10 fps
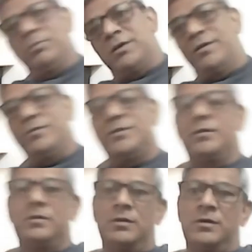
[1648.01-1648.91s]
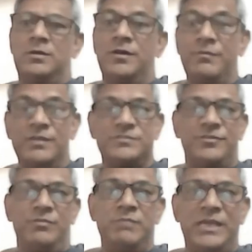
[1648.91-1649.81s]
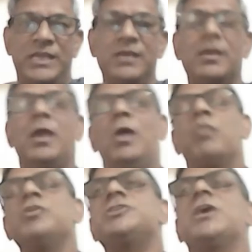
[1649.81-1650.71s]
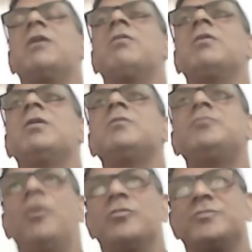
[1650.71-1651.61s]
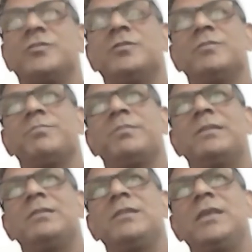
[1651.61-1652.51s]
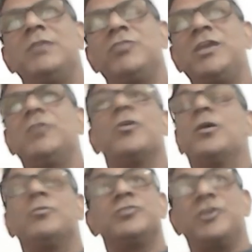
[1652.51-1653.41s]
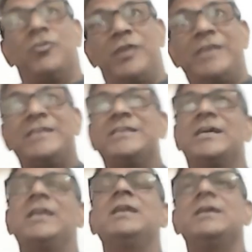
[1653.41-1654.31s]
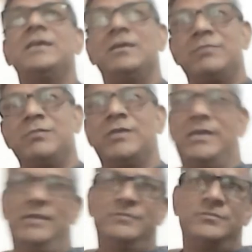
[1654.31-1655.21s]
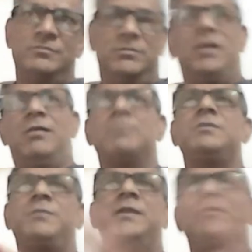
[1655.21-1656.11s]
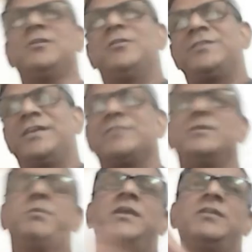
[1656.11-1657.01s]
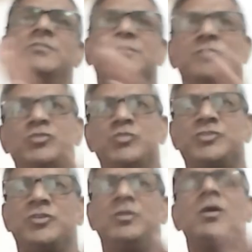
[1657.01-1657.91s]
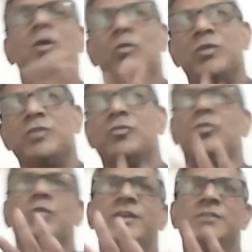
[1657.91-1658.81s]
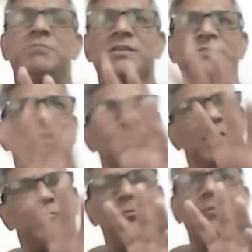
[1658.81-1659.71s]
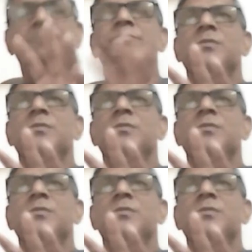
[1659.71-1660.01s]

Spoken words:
convey certain meaning, which are not unique, which are not identical everywhere else. There are, depending on the context, depending on the situation, we know what it means, and therefore